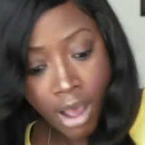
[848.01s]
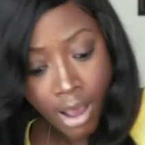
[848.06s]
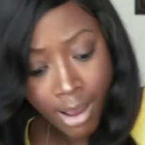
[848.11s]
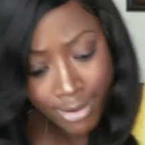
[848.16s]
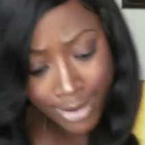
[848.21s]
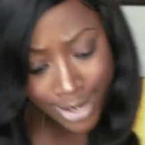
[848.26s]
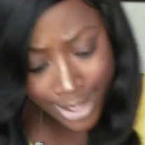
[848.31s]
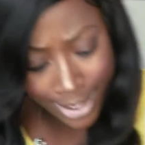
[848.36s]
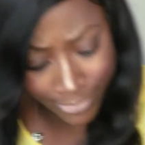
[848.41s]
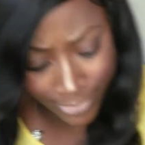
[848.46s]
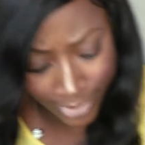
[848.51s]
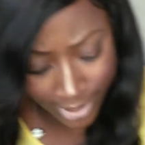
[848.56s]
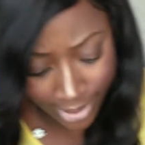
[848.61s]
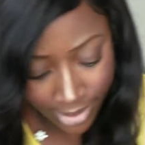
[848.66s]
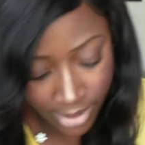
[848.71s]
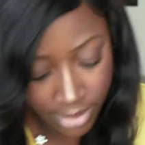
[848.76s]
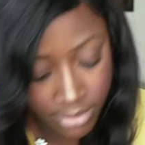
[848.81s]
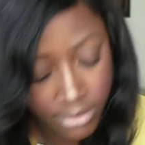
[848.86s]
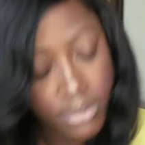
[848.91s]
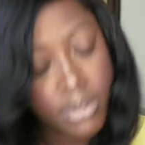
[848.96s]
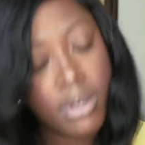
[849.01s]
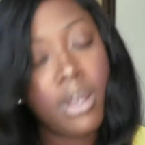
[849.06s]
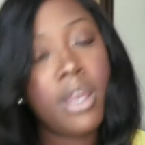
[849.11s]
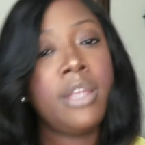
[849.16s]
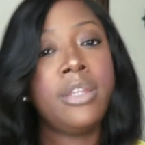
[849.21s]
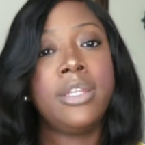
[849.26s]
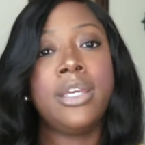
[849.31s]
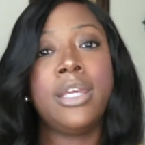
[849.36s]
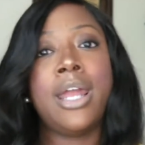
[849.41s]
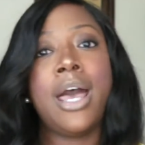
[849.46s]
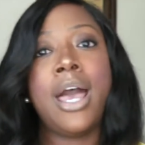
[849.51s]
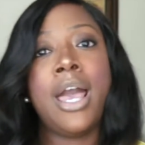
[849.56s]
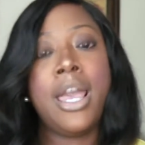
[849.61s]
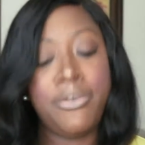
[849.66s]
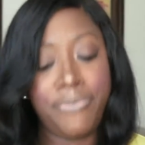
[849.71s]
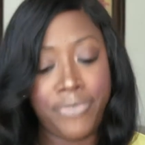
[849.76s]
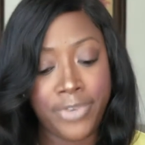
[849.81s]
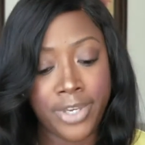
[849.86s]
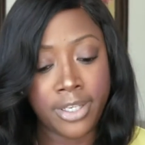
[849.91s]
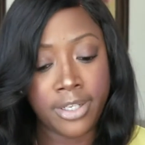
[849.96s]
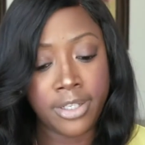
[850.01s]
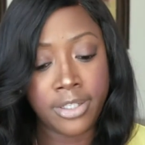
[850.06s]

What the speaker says: All of it. And then I ain't